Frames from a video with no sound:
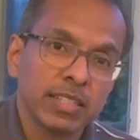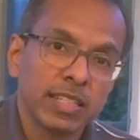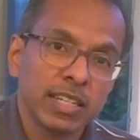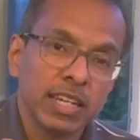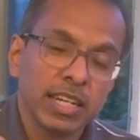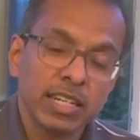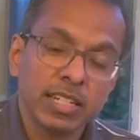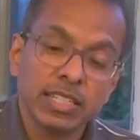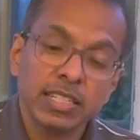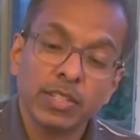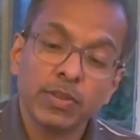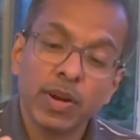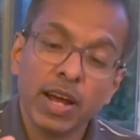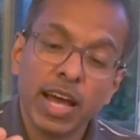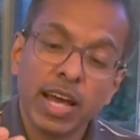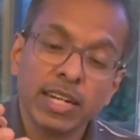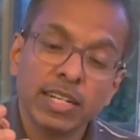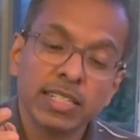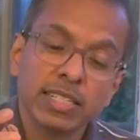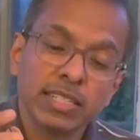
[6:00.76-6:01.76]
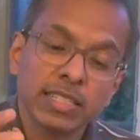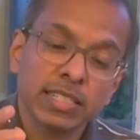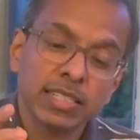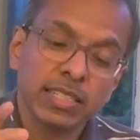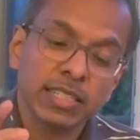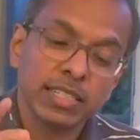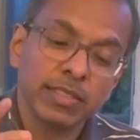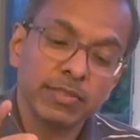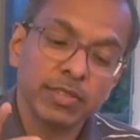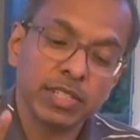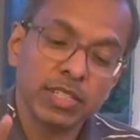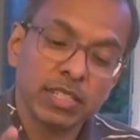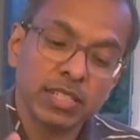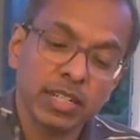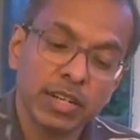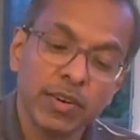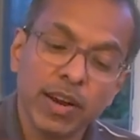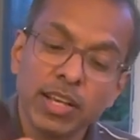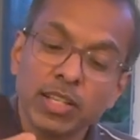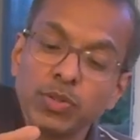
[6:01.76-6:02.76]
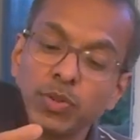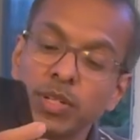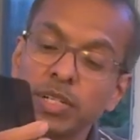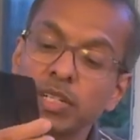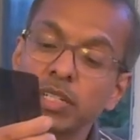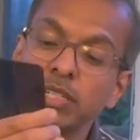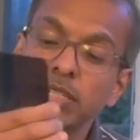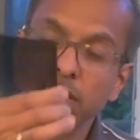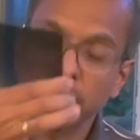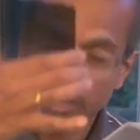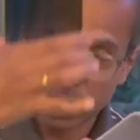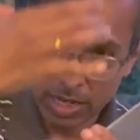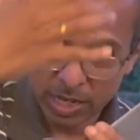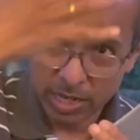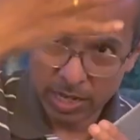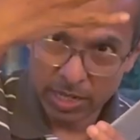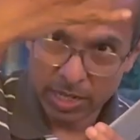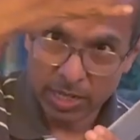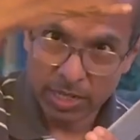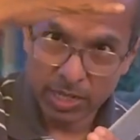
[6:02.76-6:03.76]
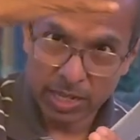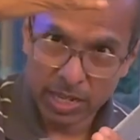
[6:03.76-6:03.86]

ND Grad, which is a graduated ND,